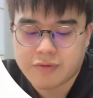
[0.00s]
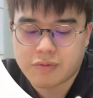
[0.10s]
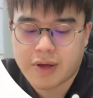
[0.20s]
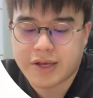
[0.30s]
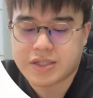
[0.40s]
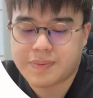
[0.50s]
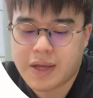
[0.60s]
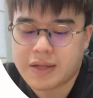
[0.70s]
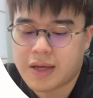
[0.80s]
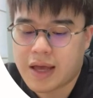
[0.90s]
to
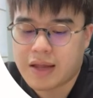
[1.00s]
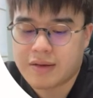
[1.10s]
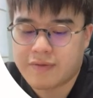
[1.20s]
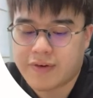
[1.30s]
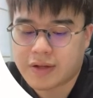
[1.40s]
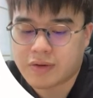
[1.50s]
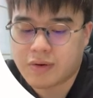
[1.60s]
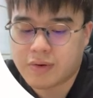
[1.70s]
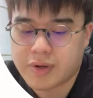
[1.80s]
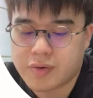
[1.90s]
expand the n
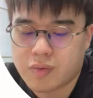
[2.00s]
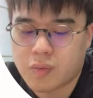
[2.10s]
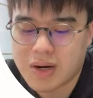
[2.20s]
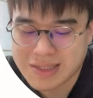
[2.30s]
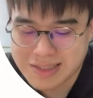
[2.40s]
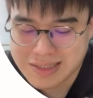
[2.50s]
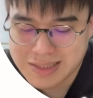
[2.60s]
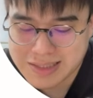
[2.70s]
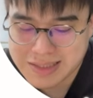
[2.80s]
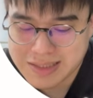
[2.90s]
factorial
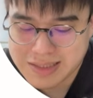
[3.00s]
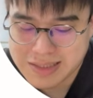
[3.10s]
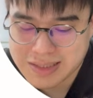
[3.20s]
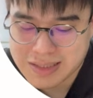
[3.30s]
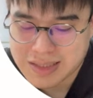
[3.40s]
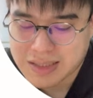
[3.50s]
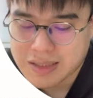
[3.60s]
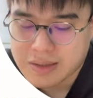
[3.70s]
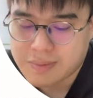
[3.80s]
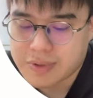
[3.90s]
once,
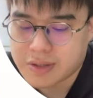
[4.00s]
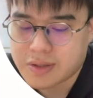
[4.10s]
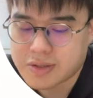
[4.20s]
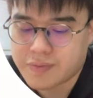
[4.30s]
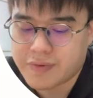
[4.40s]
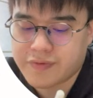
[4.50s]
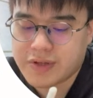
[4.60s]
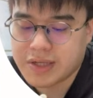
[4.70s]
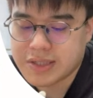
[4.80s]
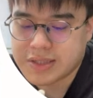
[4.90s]
because with
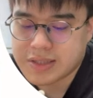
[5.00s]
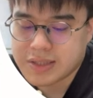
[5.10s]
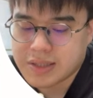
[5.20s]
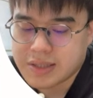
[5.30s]
this